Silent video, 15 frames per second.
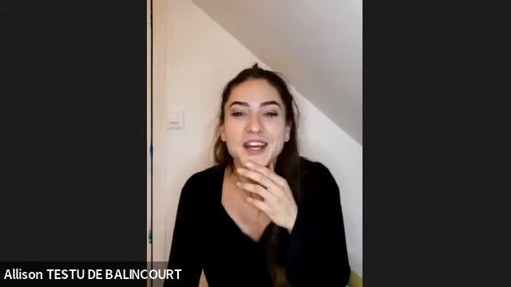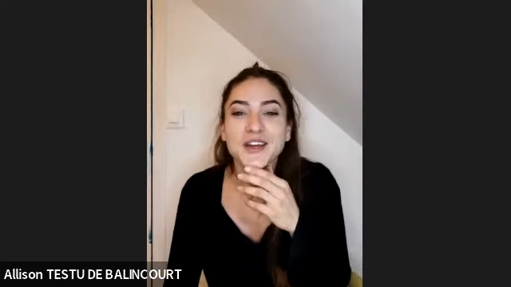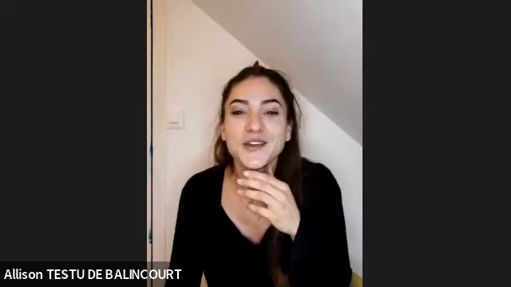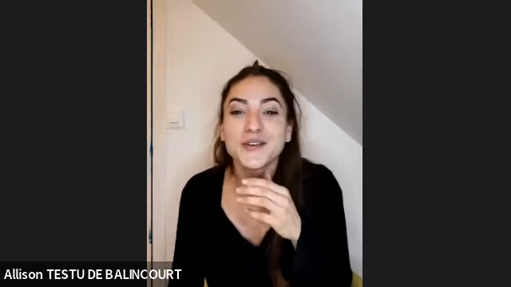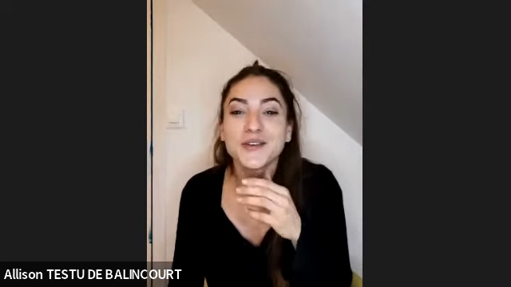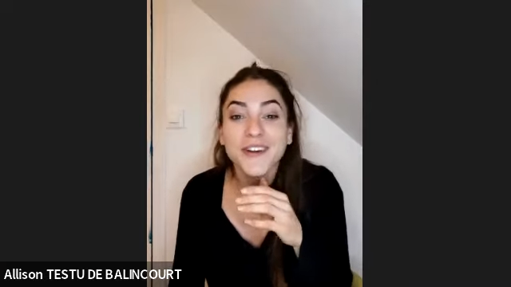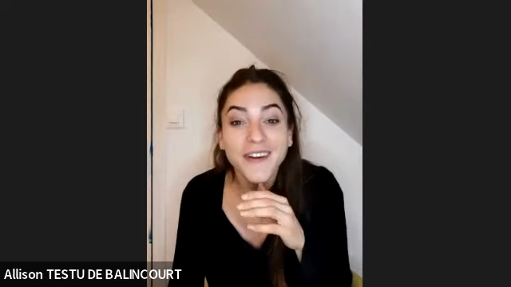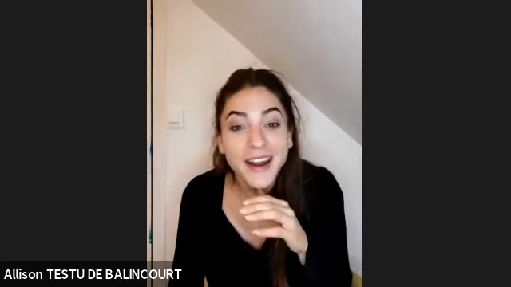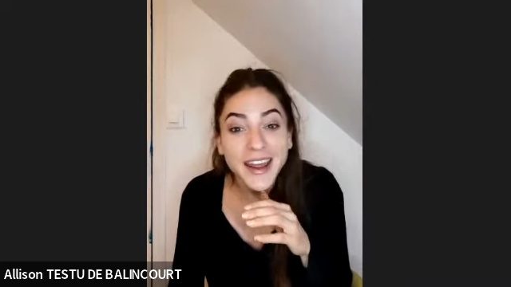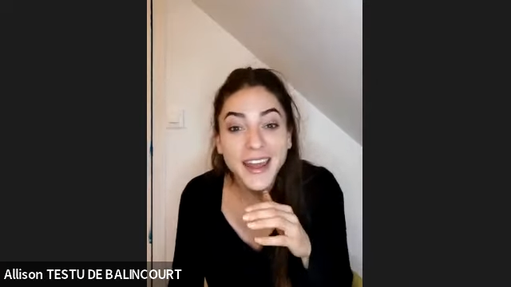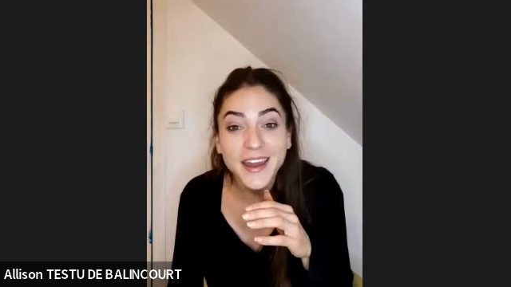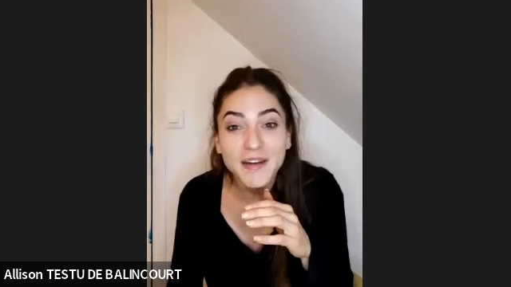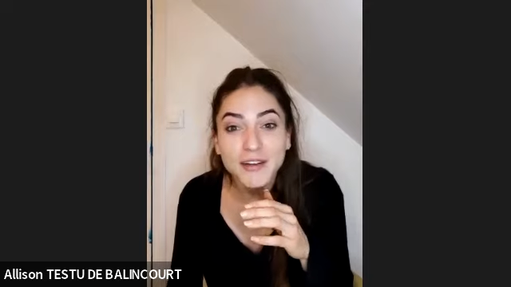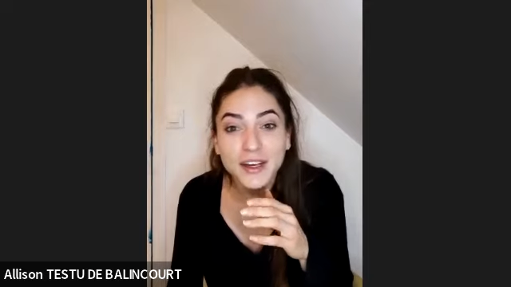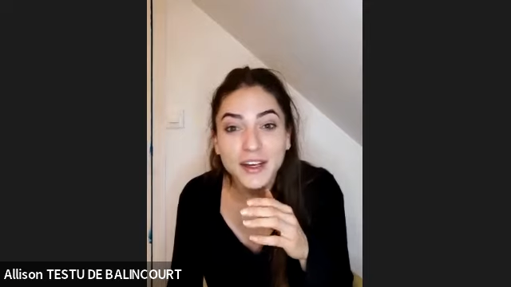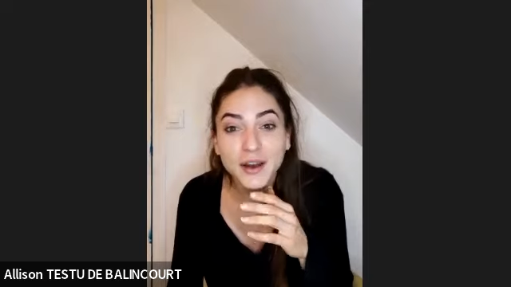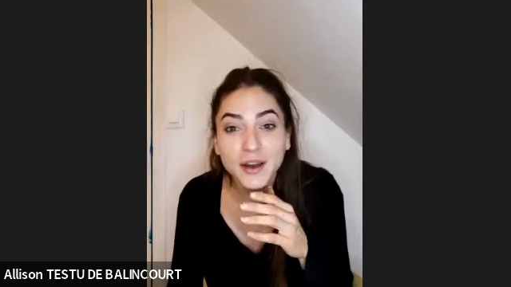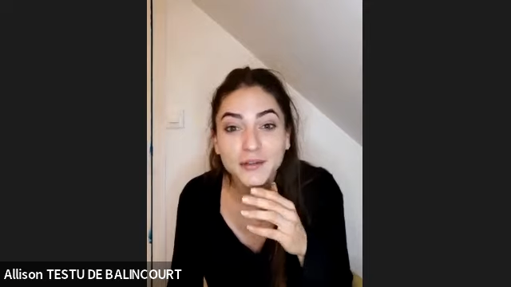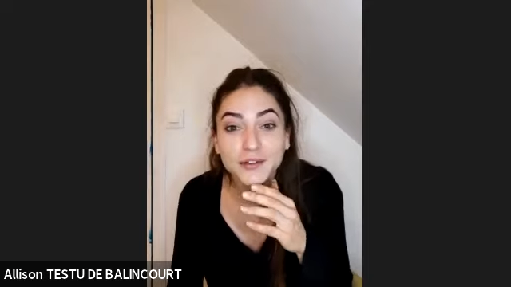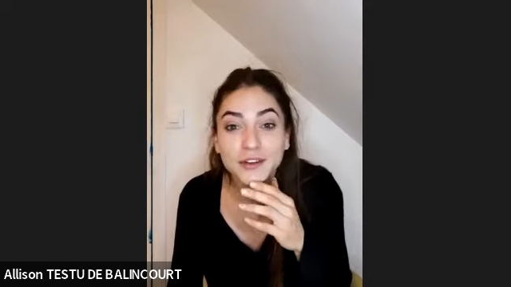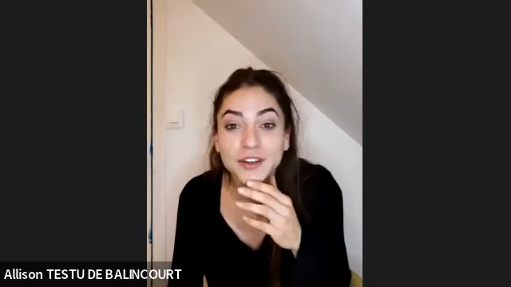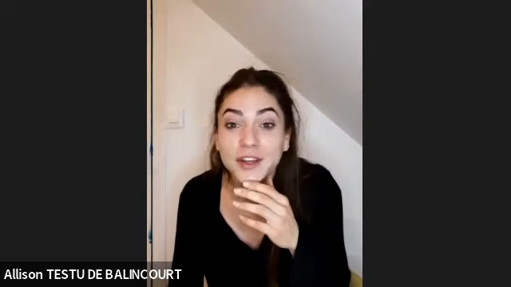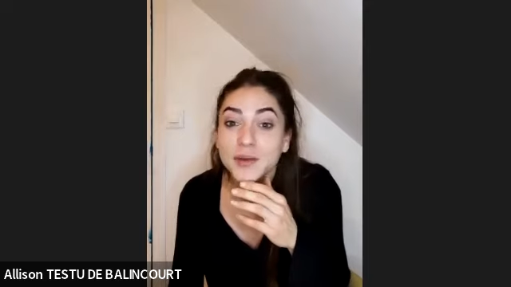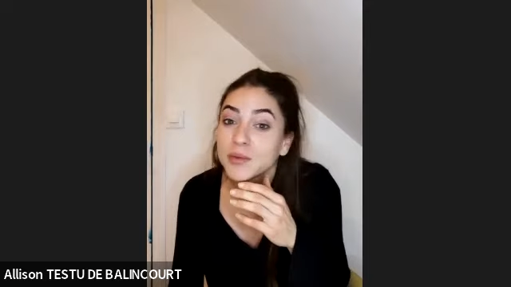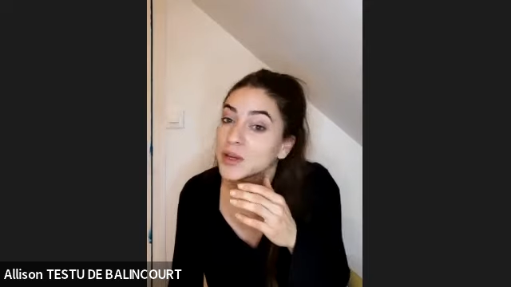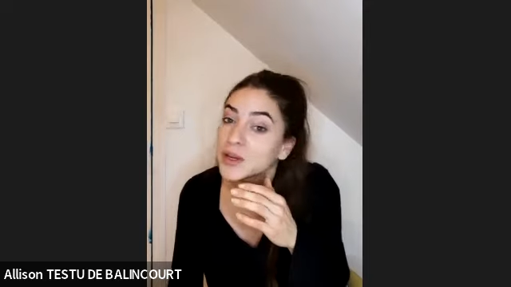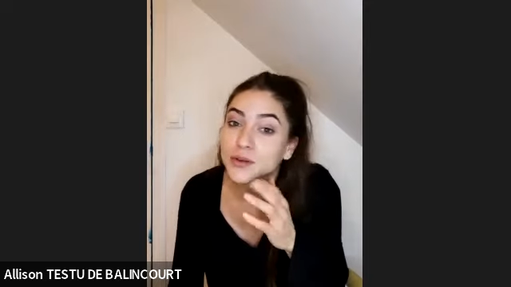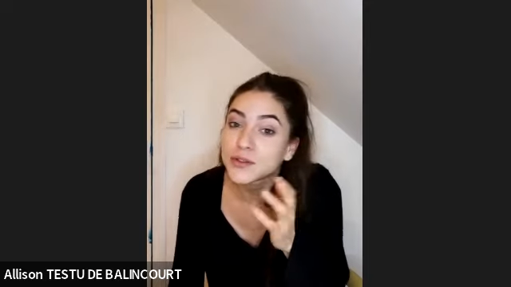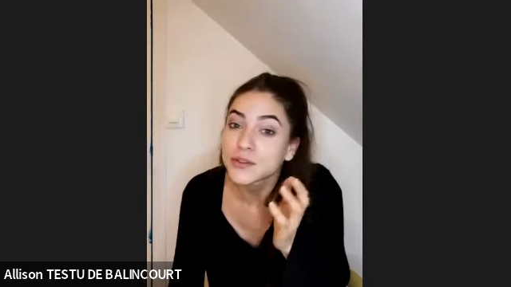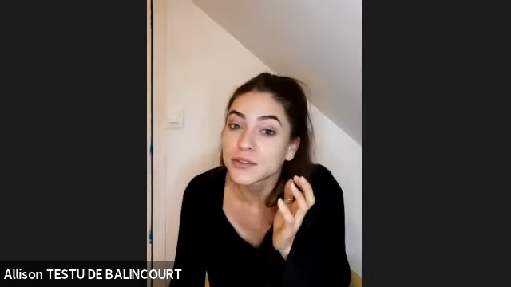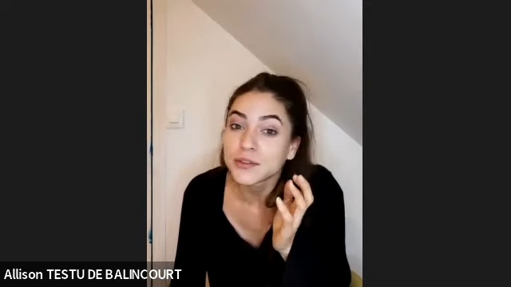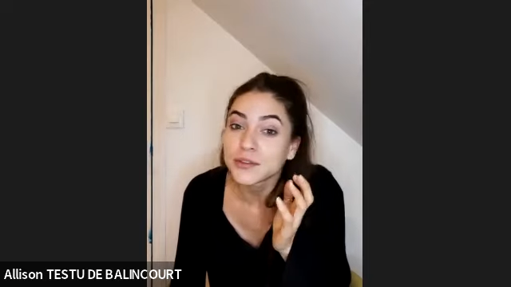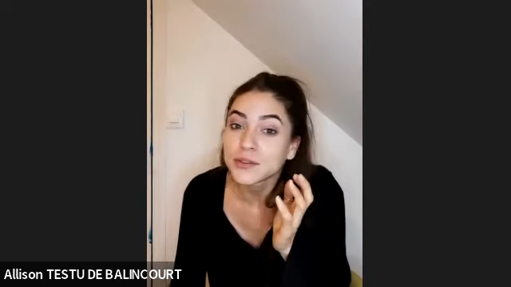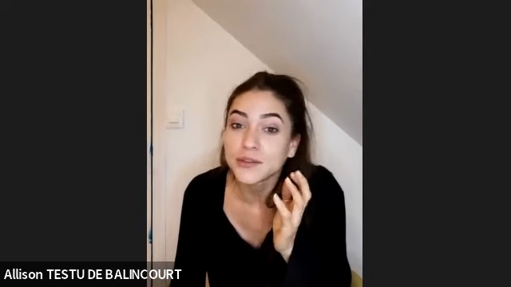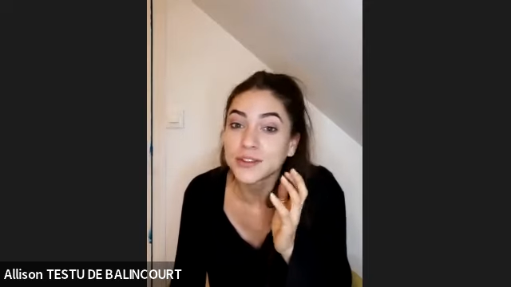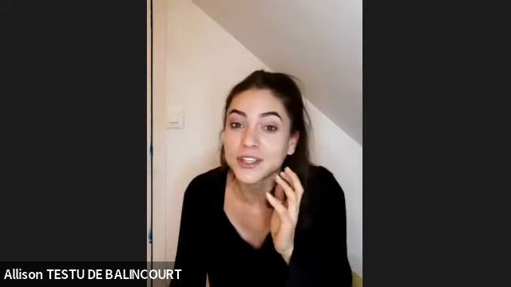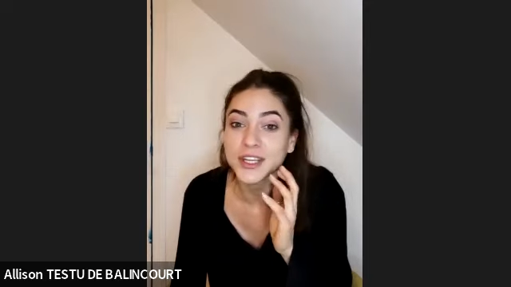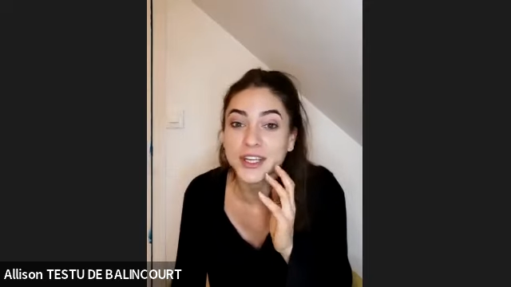you cry every day of the year because you don't